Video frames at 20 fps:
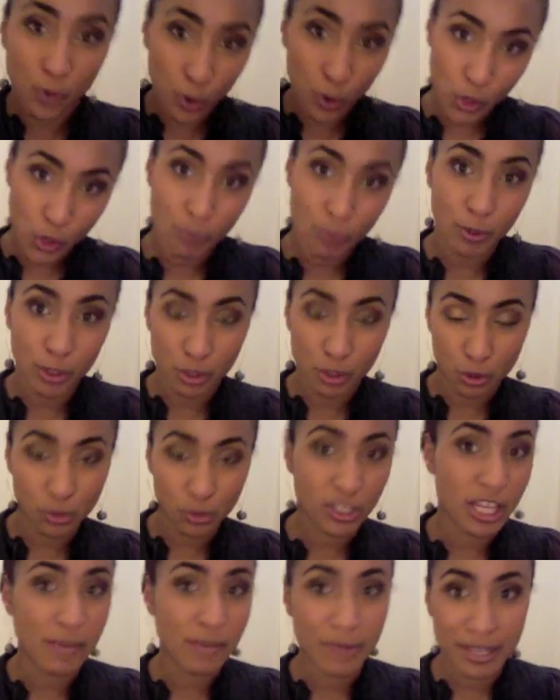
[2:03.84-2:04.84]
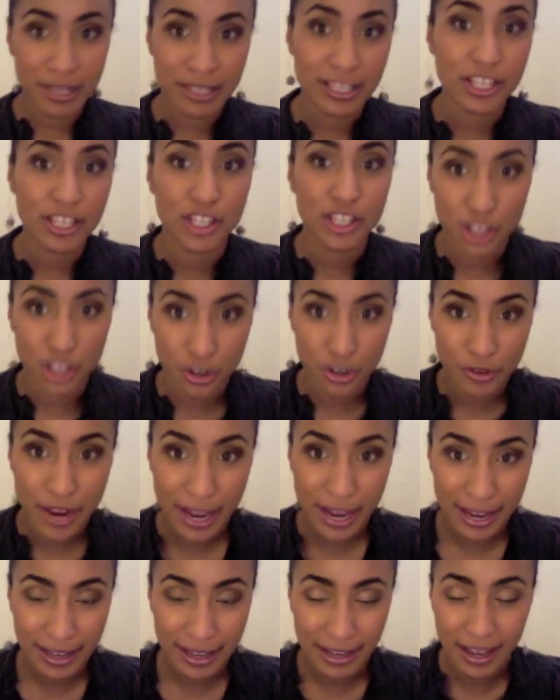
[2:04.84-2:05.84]
you put your deep conditioner
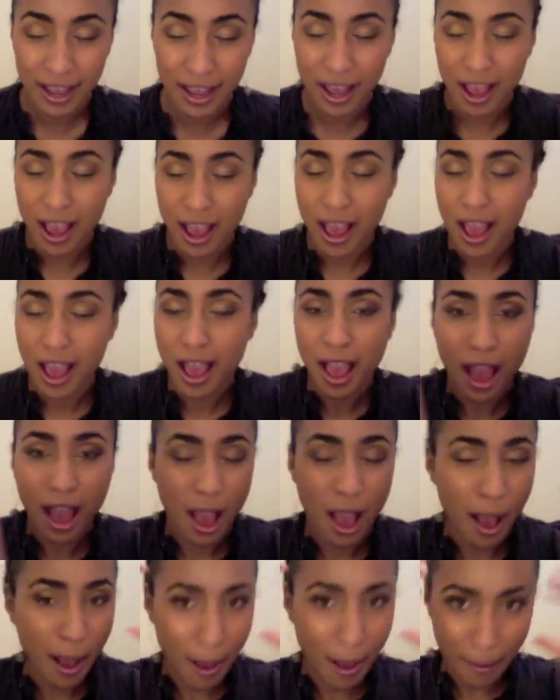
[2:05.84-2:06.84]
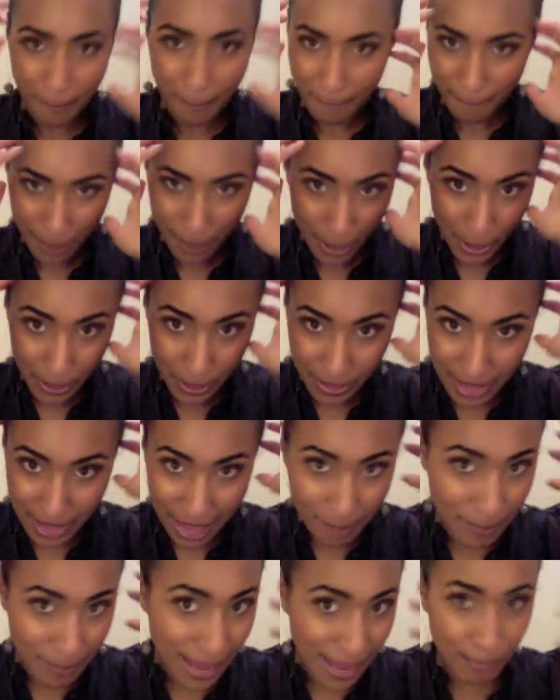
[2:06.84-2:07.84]
in, put
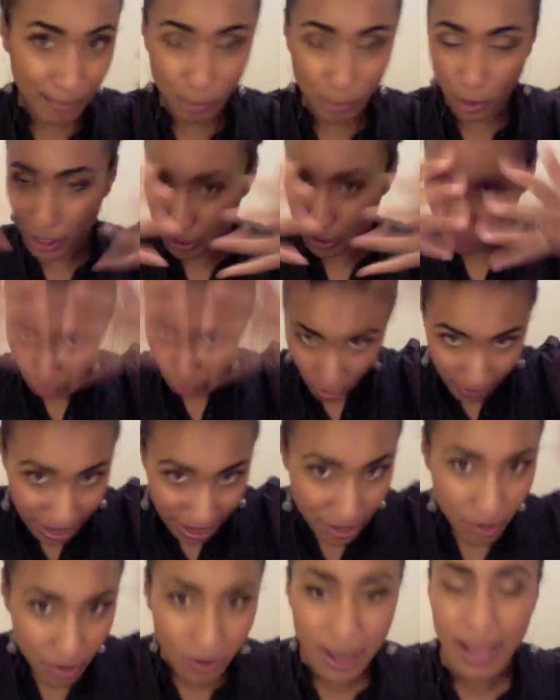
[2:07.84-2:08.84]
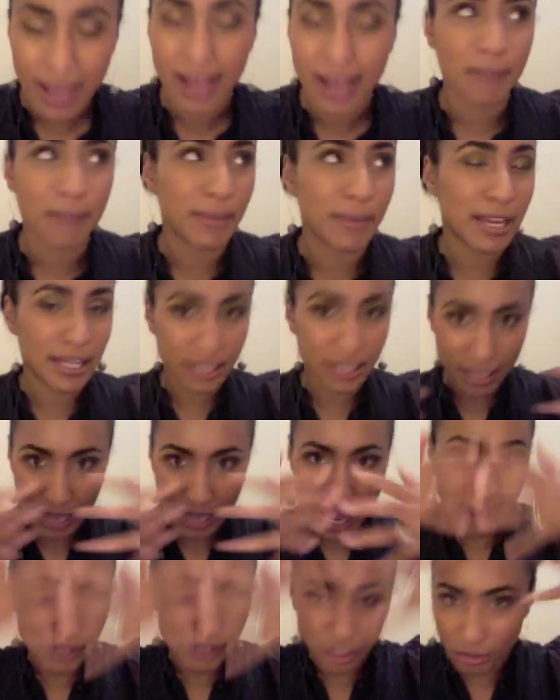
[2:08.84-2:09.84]
that bad boy throughout your hair. I mean, it's going to
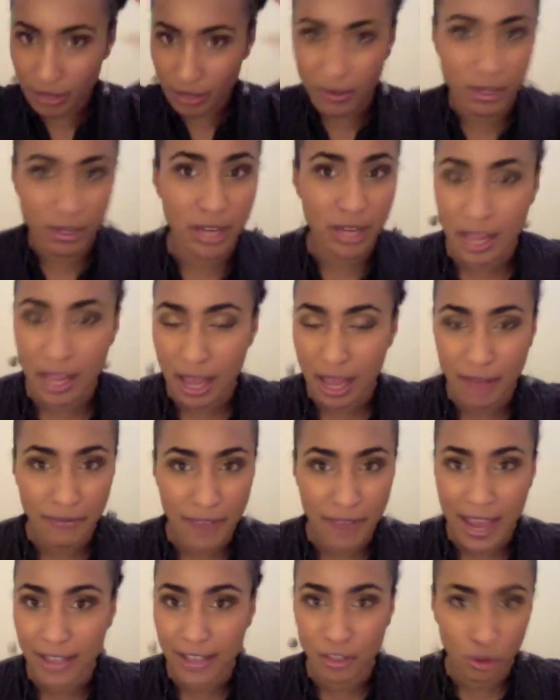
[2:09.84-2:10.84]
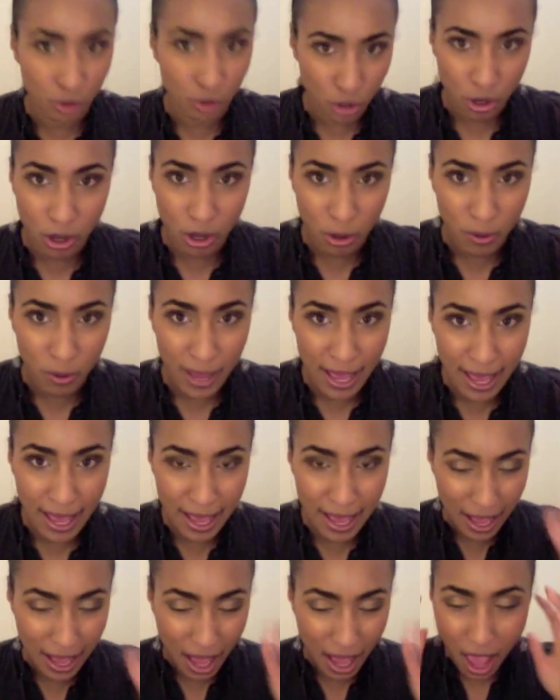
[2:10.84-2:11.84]
have a strengthening effect on your whole
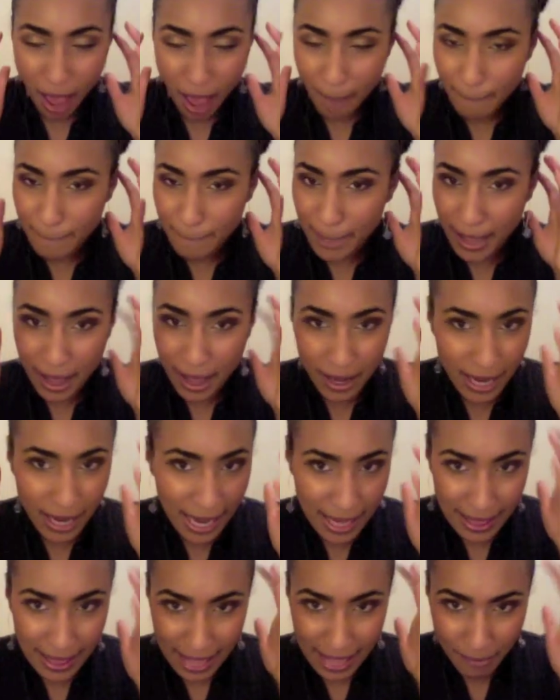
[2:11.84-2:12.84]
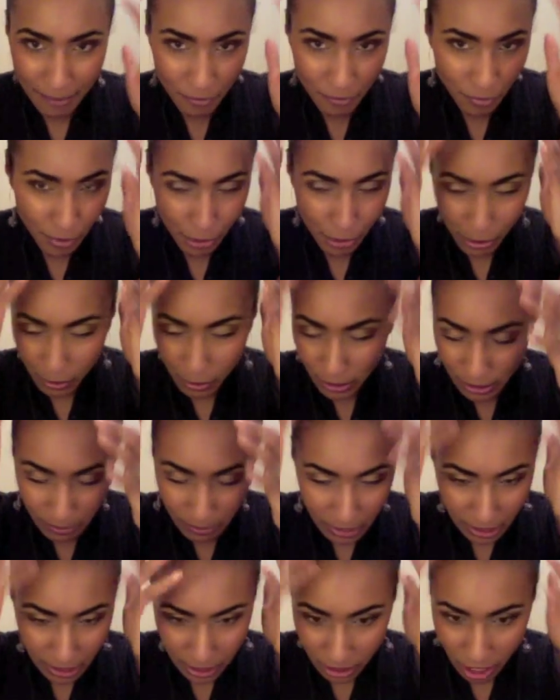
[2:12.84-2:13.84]
hair, but in them roots,
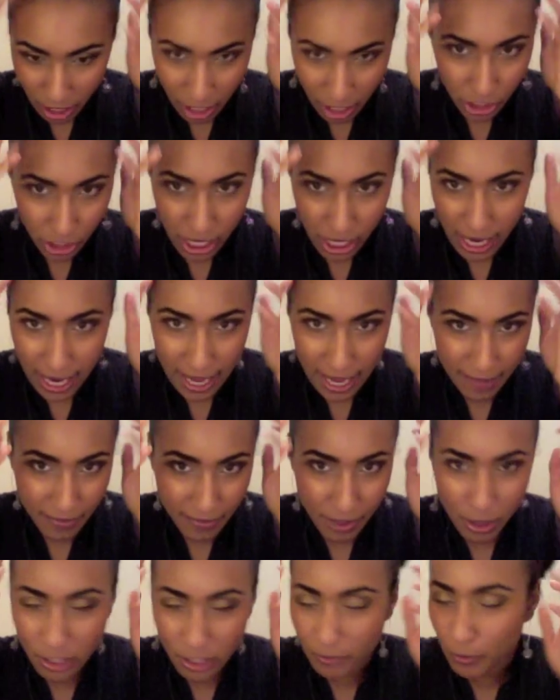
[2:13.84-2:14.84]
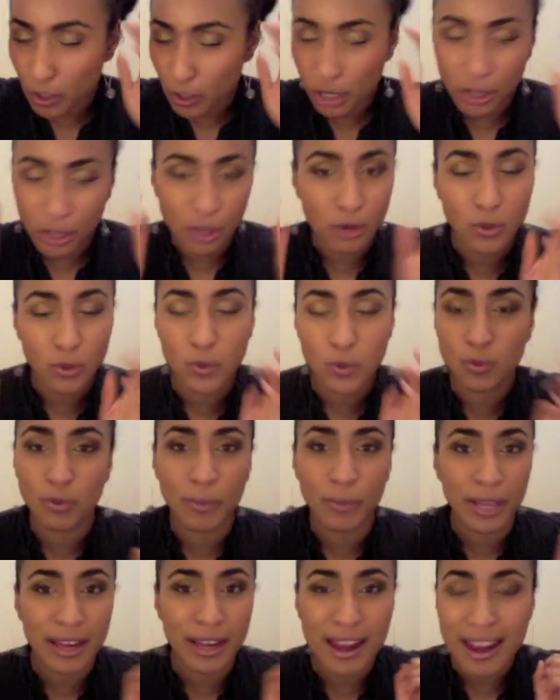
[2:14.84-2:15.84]
massage it in. Those follicles
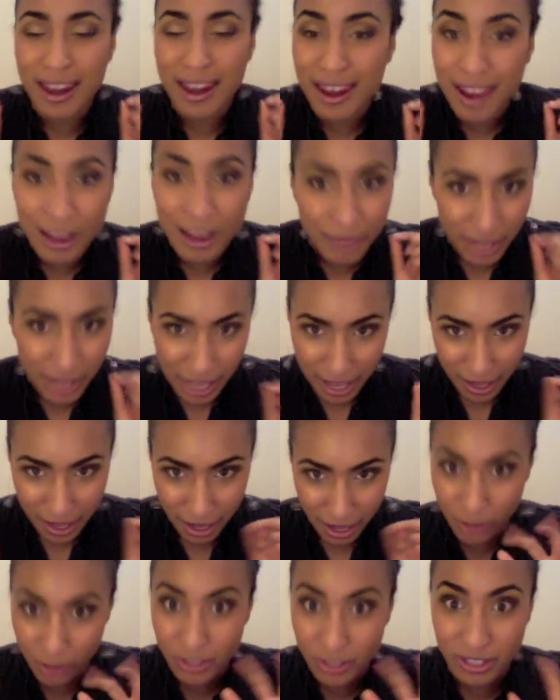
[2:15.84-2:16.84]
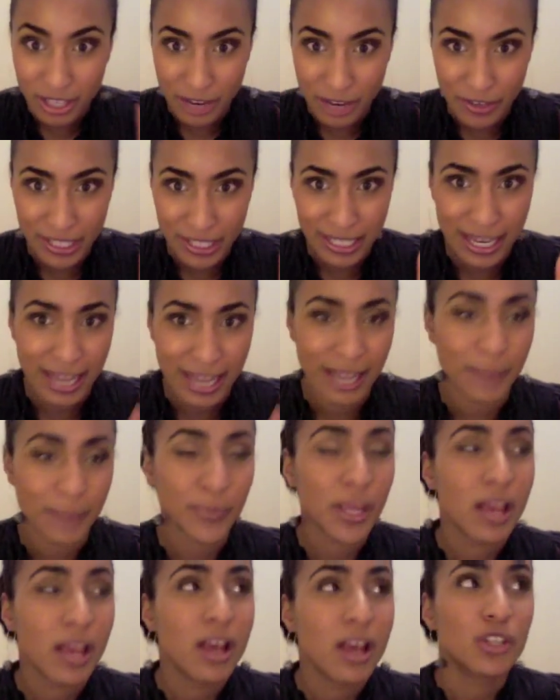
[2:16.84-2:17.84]
will be loving it, girls, seriously.
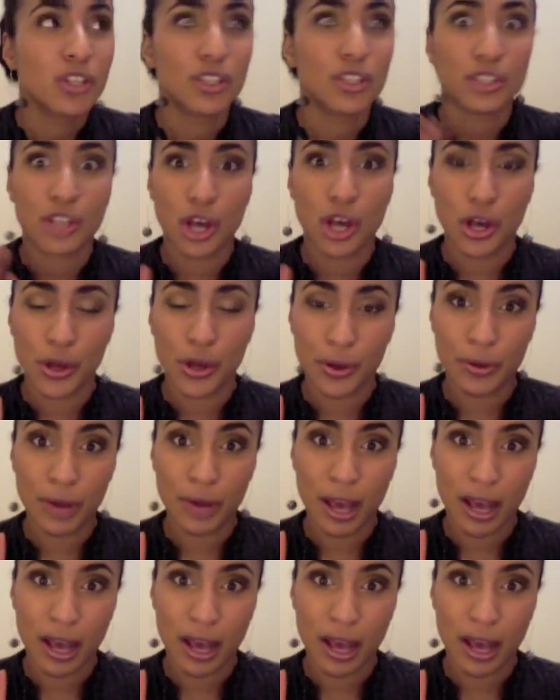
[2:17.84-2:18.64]
So